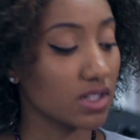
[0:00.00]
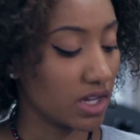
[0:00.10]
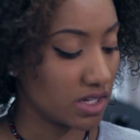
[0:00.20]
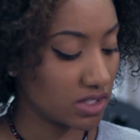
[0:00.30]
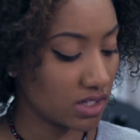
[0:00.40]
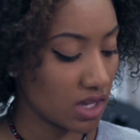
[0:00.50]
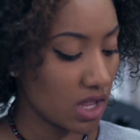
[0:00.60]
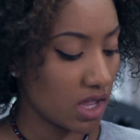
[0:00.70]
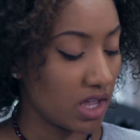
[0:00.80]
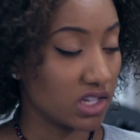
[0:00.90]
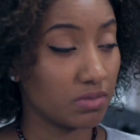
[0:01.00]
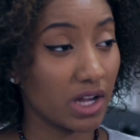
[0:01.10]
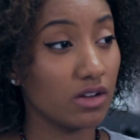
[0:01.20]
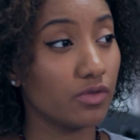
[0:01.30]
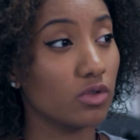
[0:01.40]
Like it's
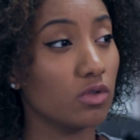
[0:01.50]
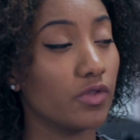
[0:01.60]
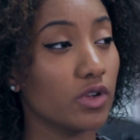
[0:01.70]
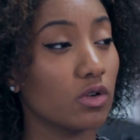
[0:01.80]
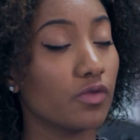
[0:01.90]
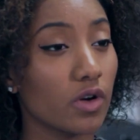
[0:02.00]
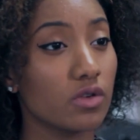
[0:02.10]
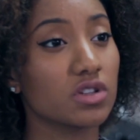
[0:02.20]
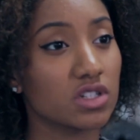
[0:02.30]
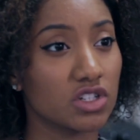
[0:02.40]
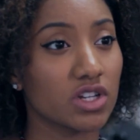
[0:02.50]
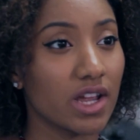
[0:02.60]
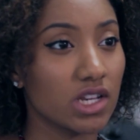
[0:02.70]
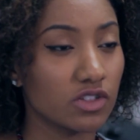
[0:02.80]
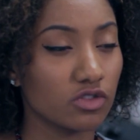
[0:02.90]
painful for your focus to
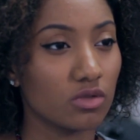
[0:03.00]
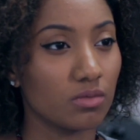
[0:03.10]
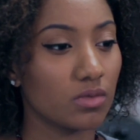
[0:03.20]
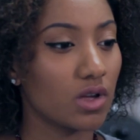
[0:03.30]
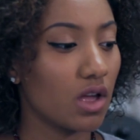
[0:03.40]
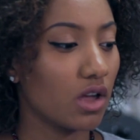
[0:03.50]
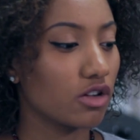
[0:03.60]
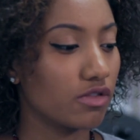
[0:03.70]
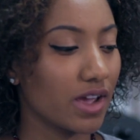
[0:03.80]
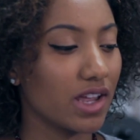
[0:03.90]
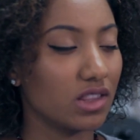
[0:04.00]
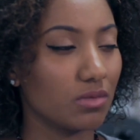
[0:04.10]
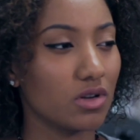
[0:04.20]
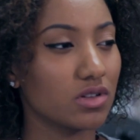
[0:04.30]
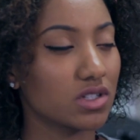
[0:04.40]
change from creating the
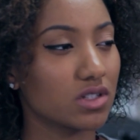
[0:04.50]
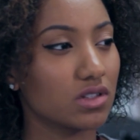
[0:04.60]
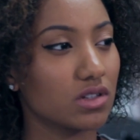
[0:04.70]
most